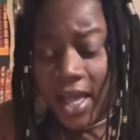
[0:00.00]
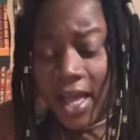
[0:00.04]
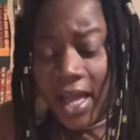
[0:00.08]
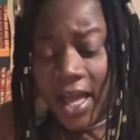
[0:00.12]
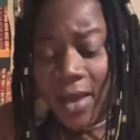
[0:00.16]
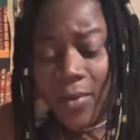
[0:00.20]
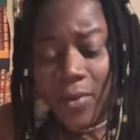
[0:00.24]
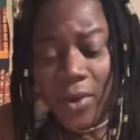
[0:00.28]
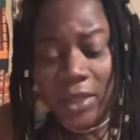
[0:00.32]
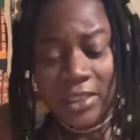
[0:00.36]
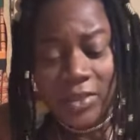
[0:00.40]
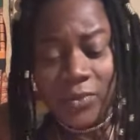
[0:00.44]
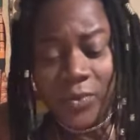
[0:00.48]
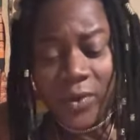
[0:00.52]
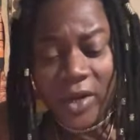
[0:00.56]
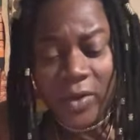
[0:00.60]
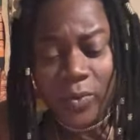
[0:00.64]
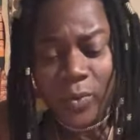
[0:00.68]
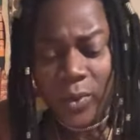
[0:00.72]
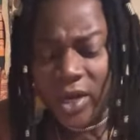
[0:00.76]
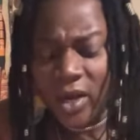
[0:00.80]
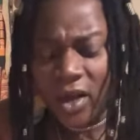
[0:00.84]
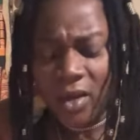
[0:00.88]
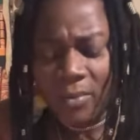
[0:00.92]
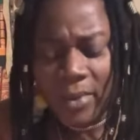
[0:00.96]
I want to read
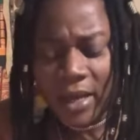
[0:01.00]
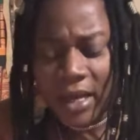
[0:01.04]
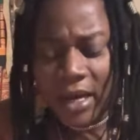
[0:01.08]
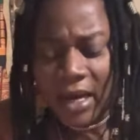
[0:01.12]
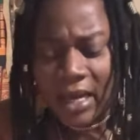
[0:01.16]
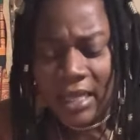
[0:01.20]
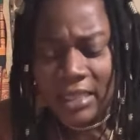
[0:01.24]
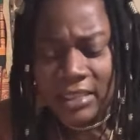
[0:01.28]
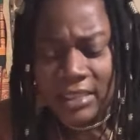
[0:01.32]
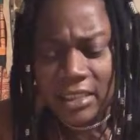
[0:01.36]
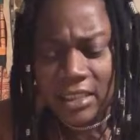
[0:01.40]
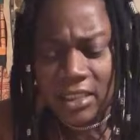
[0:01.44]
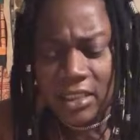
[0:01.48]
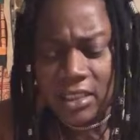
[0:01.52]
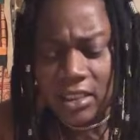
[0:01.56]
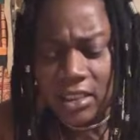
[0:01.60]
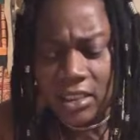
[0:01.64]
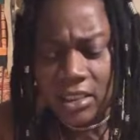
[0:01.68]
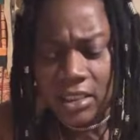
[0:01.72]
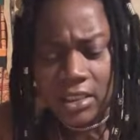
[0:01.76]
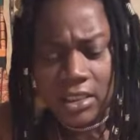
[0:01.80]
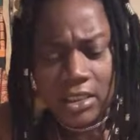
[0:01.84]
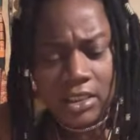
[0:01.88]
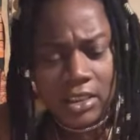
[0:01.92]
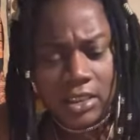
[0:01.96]
without my
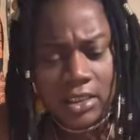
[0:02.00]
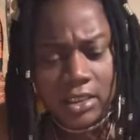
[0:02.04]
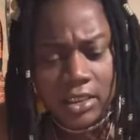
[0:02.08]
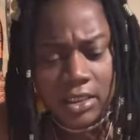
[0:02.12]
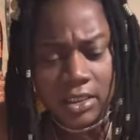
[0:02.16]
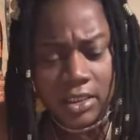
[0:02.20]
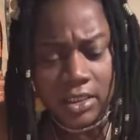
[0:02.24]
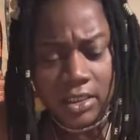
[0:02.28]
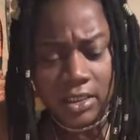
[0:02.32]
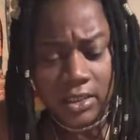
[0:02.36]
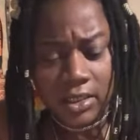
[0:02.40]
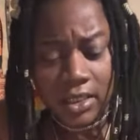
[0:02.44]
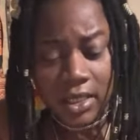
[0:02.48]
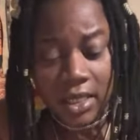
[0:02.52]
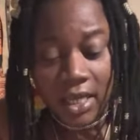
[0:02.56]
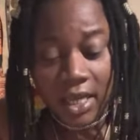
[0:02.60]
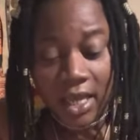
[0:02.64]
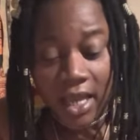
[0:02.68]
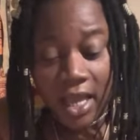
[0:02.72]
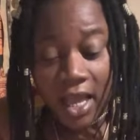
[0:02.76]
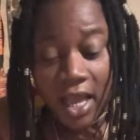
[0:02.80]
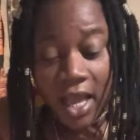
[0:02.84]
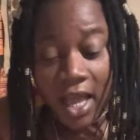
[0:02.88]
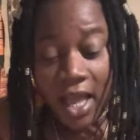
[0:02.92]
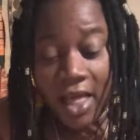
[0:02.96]
glasses.
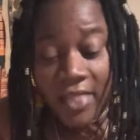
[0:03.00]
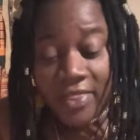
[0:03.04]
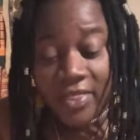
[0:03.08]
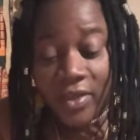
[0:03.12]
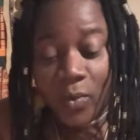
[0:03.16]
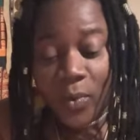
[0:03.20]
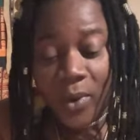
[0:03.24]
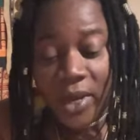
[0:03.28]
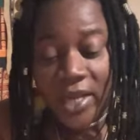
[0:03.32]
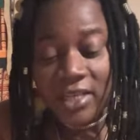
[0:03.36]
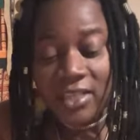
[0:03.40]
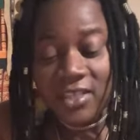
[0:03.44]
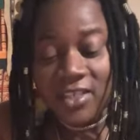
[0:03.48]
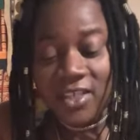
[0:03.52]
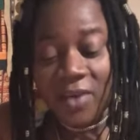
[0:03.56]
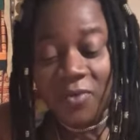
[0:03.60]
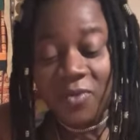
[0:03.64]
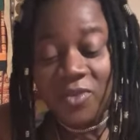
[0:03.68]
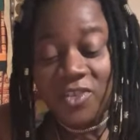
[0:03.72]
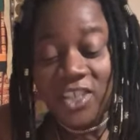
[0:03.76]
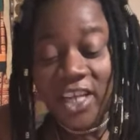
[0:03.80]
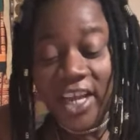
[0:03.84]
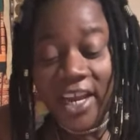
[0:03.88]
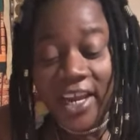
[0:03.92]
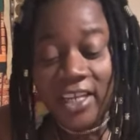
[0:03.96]
The winds of
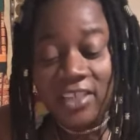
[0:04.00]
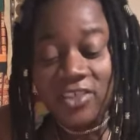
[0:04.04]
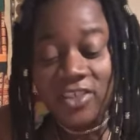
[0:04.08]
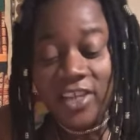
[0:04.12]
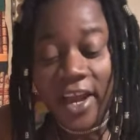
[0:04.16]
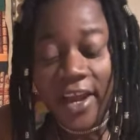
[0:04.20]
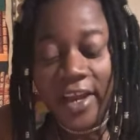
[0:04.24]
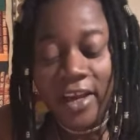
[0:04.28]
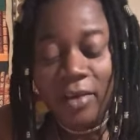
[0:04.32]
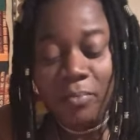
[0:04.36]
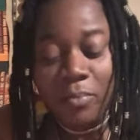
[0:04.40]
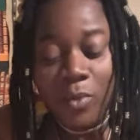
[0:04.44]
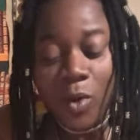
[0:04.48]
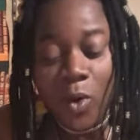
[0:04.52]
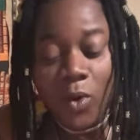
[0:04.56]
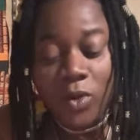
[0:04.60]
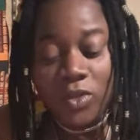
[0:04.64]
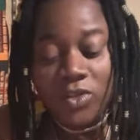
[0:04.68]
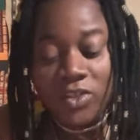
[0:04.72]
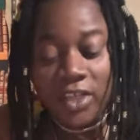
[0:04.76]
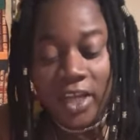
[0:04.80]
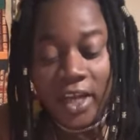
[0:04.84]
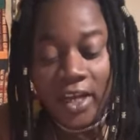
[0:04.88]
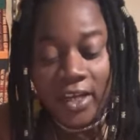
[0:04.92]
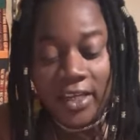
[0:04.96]
change are in
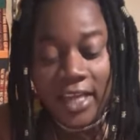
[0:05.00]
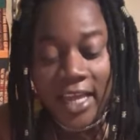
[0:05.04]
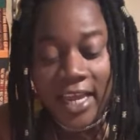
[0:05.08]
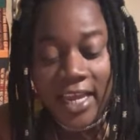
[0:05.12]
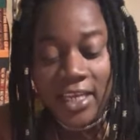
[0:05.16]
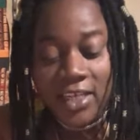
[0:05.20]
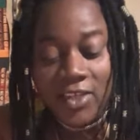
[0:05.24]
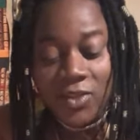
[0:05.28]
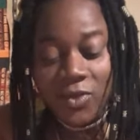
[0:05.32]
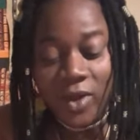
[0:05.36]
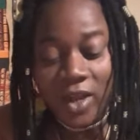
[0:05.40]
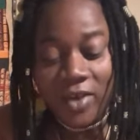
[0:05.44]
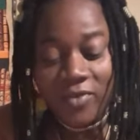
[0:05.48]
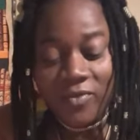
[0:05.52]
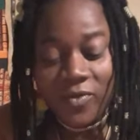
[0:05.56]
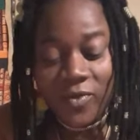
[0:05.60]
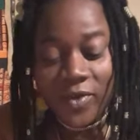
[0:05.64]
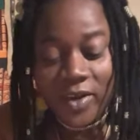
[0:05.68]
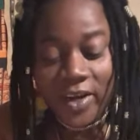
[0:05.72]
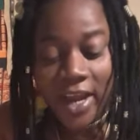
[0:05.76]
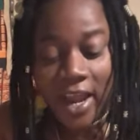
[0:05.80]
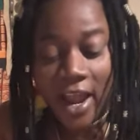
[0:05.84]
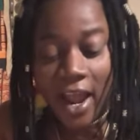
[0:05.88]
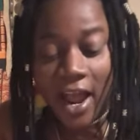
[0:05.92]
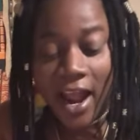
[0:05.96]
motion. Into
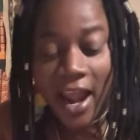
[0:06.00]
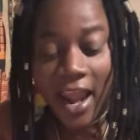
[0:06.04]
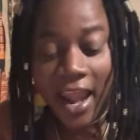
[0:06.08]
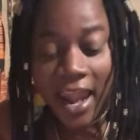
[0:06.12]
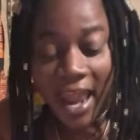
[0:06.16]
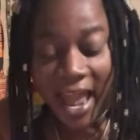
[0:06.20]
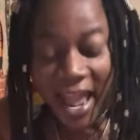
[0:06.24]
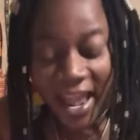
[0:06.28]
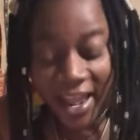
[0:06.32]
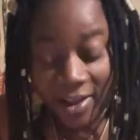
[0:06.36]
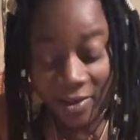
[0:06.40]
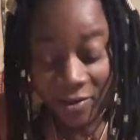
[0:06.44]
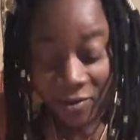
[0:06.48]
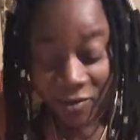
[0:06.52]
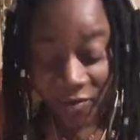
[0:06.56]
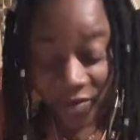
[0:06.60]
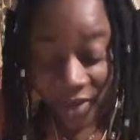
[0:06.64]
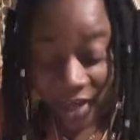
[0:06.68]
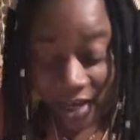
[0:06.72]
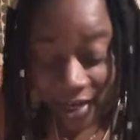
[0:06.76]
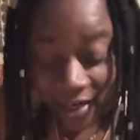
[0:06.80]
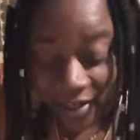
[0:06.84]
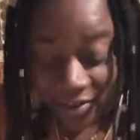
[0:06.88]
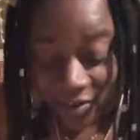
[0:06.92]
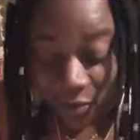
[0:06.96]
every life,
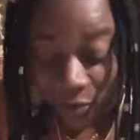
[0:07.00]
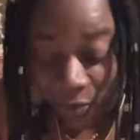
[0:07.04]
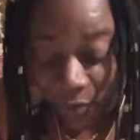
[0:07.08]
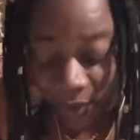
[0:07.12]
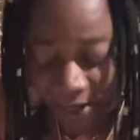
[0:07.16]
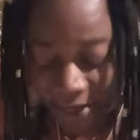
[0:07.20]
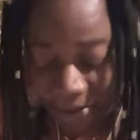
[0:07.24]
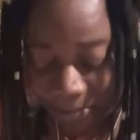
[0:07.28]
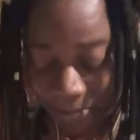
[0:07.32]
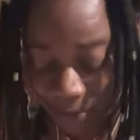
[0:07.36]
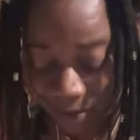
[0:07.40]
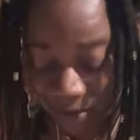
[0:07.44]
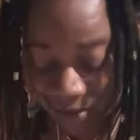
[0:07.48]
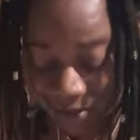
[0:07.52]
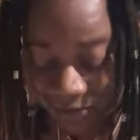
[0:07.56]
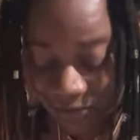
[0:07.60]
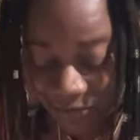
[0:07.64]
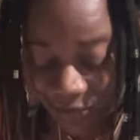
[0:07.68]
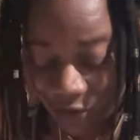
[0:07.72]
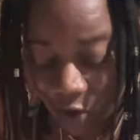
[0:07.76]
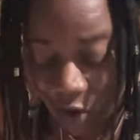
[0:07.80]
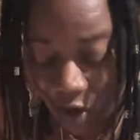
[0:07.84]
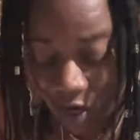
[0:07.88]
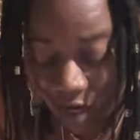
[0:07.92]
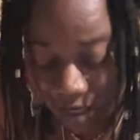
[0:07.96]
a little rain must
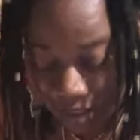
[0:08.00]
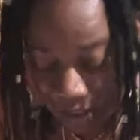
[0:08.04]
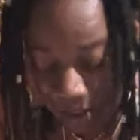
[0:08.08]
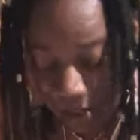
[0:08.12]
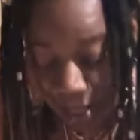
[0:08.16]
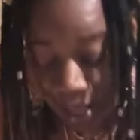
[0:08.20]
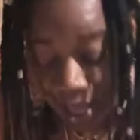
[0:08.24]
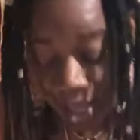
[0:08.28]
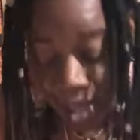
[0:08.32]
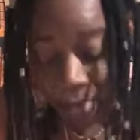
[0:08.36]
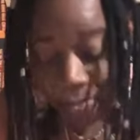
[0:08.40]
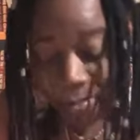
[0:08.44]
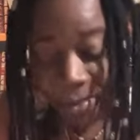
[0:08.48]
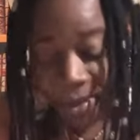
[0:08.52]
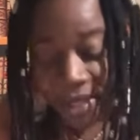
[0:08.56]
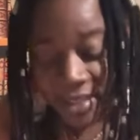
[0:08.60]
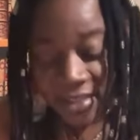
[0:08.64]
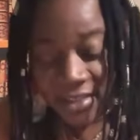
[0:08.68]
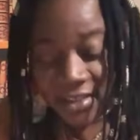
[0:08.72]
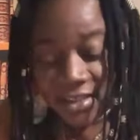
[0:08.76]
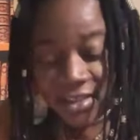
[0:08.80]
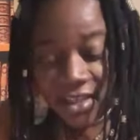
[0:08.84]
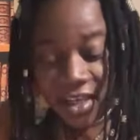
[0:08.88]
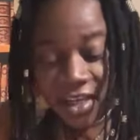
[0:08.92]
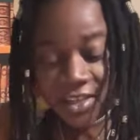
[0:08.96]
fall.
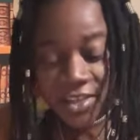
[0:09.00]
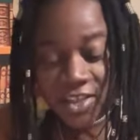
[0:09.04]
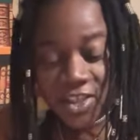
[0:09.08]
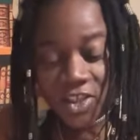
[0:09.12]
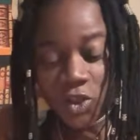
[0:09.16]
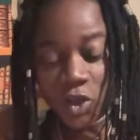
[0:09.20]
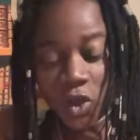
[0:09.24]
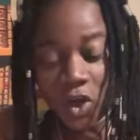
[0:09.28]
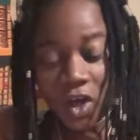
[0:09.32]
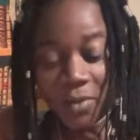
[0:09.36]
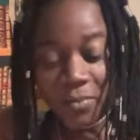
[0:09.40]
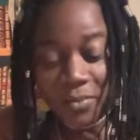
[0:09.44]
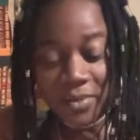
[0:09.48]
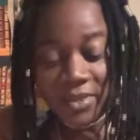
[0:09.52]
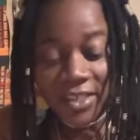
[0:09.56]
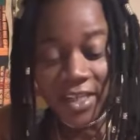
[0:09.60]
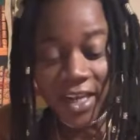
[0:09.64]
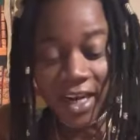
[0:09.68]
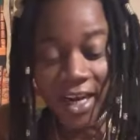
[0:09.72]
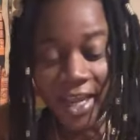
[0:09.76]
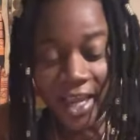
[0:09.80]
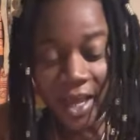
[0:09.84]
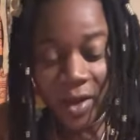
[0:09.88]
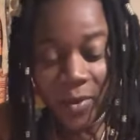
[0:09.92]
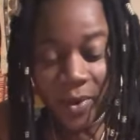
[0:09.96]
Personal storms
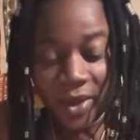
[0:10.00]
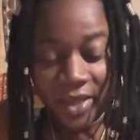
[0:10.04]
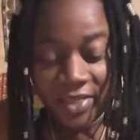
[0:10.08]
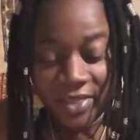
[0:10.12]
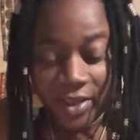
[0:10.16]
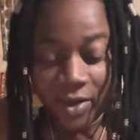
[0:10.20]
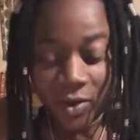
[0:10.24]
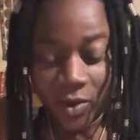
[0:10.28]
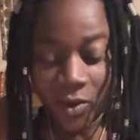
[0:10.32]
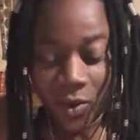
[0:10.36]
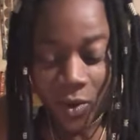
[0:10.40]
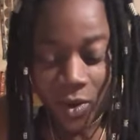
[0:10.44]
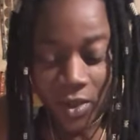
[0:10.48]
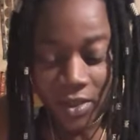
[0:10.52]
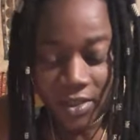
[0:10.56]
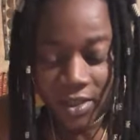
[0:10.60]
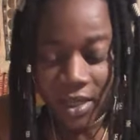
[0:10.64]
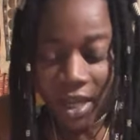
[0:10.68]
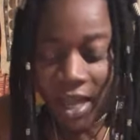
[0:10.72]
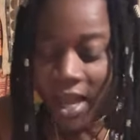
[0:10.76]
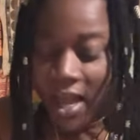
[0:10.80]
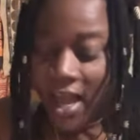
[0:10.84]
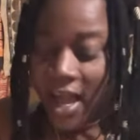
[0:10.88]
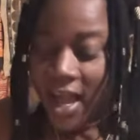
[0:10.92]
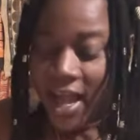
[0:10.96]
clear away the old,
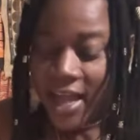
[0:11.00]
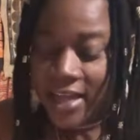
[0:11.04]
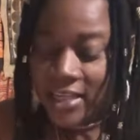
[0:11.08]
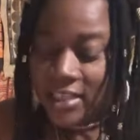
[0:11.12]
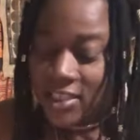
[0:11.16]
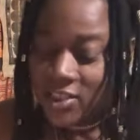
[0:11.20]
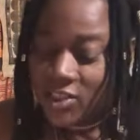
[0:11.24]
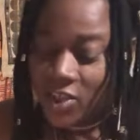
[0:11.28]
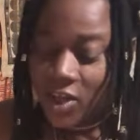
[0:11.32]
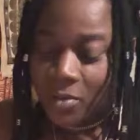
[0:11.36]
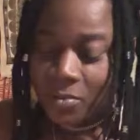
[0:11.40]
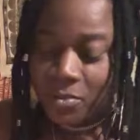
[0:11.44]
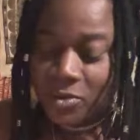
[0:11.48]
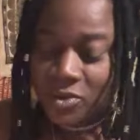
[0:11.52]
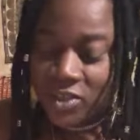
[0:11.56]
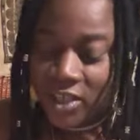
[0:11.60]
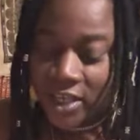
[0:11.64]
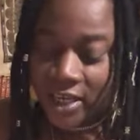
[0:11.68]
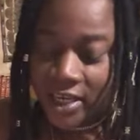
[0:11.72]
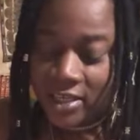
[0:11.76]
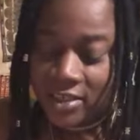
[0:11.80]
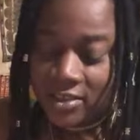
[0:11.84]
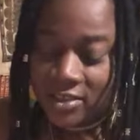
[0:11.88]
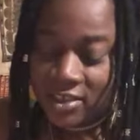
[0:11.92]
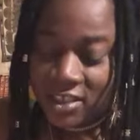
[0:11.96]
and some
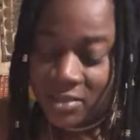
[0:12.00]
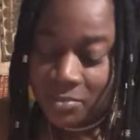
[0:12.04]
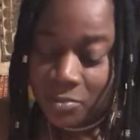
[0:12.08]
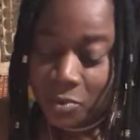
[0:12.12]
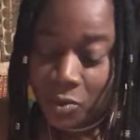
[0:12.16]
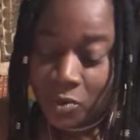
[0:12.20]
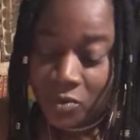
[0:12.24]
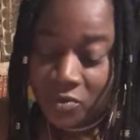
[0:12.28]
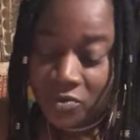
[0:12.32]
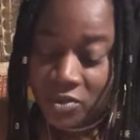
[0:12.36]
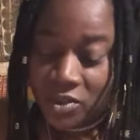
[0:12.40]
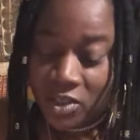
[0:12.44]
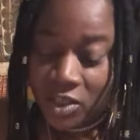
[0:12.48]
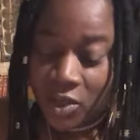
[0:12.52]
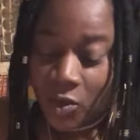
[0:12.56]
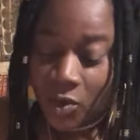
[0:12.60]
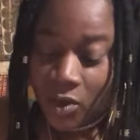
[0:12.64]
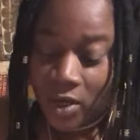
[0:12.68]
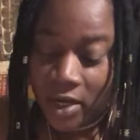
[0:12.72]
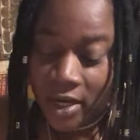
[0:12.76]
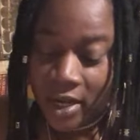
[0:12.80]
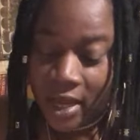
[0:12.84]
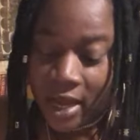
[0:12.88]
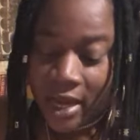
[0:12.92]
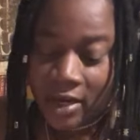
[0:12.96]
changes move
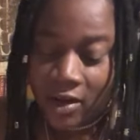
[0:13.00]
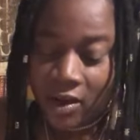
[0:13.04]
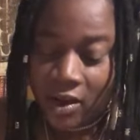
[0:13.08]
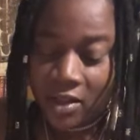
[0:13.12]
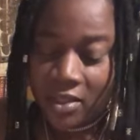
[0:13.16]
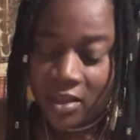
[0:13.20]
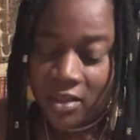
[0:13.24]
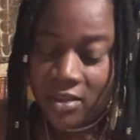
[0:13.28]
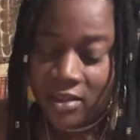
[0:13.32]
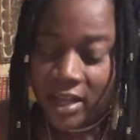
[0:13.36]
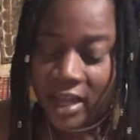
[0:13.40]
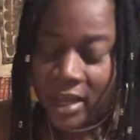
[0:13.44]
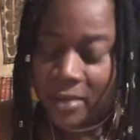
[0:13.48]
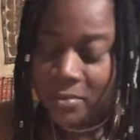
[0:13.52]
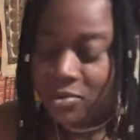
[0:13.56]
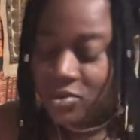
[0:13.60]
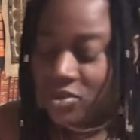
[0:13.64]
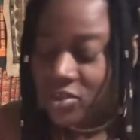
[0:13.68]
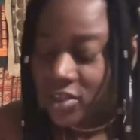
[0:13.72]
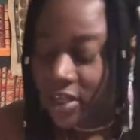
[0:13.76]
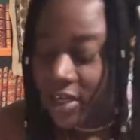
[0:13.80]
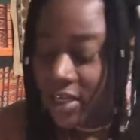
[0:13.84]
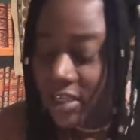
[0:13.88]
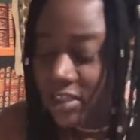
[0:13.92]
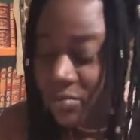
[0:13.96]
slowly, and other times
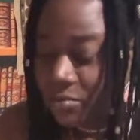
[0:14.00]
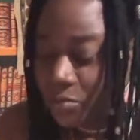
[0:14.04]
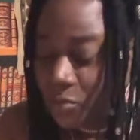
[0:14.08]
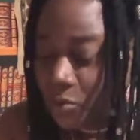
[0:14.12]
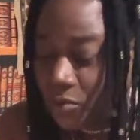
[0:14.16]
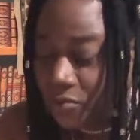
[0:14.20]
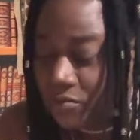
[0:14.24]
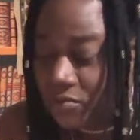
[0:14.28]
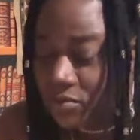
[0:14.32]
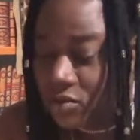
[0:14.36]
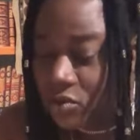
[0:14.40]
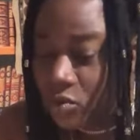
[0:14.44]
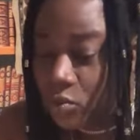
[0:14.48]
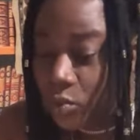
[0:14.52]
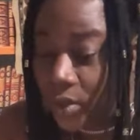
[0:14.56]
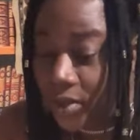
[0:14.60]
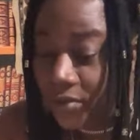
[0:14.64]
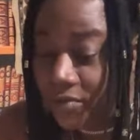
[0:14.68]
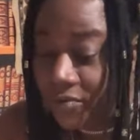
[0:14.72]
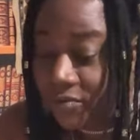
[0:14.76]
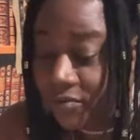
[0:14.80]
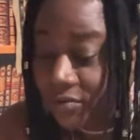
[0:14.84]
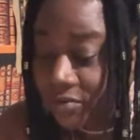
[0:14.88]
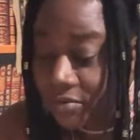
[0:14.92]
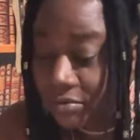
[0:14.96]
change moves
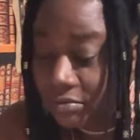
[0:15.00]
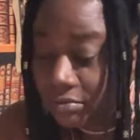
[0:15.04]
swift.